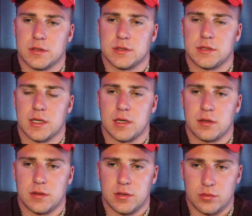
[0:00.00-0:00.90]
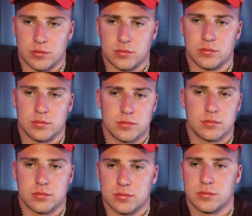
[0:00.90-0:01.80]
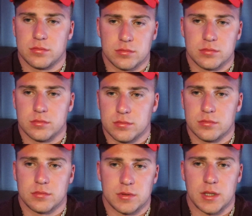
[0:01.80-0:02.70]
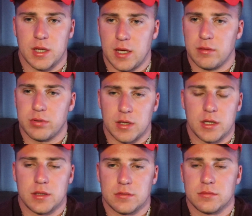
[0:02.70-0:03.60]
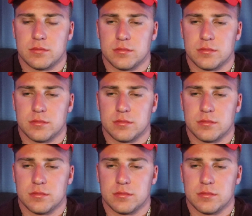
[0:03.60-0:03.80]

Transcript: sticking to the game plan,